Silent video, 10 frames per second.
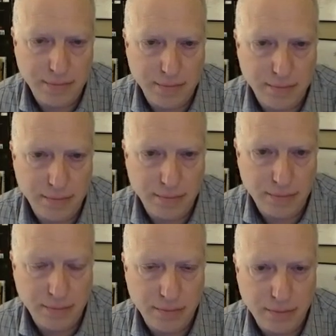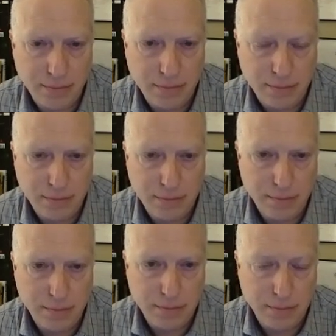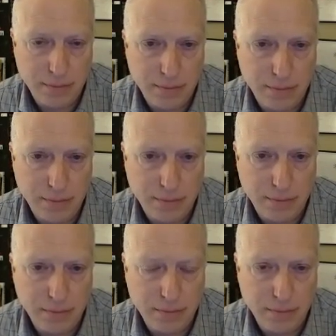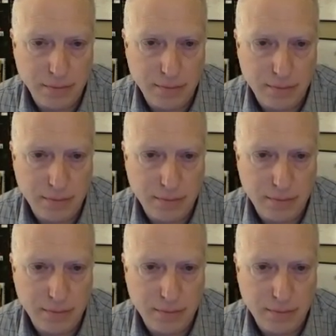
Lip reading: This person isn't speaking.